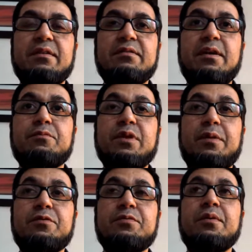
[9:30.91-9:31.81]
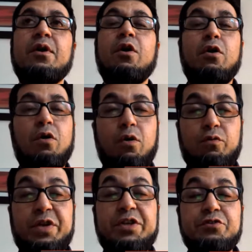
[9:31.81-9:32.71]
sometimes,
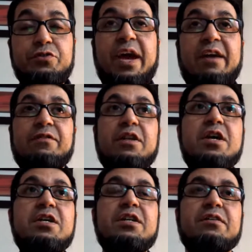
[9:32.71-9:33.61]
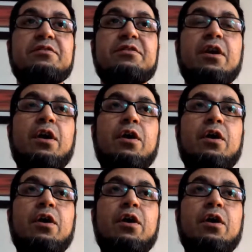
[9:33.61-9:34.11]
or we do have learners,